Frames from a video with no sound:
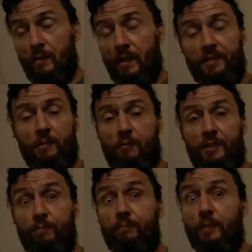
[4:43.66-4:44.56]
As
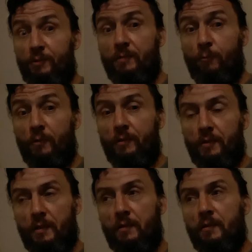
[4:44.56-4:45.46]
always, most
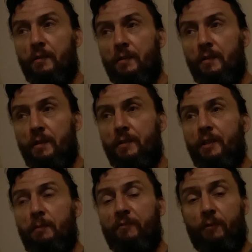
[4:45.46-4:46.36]
importantly, in the
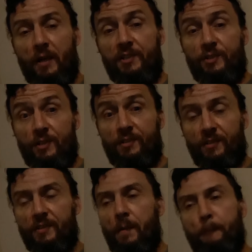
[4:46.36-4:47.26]
name of Christ
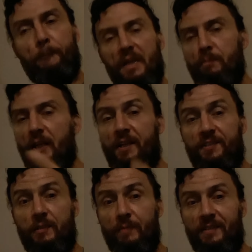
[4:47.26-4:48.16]
Jesus, be
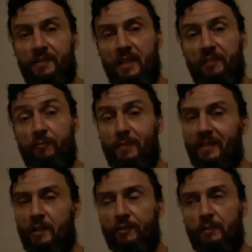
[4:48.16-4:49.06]
blessed, be safe, be
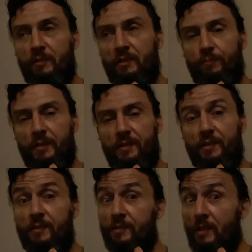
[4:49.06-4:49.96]
healthy, be at peace,
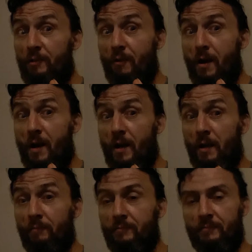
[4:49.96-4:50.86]
and stay dry.
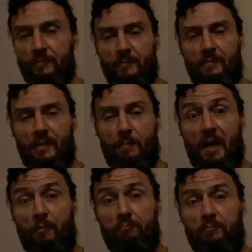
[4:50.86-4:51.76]
I'm out.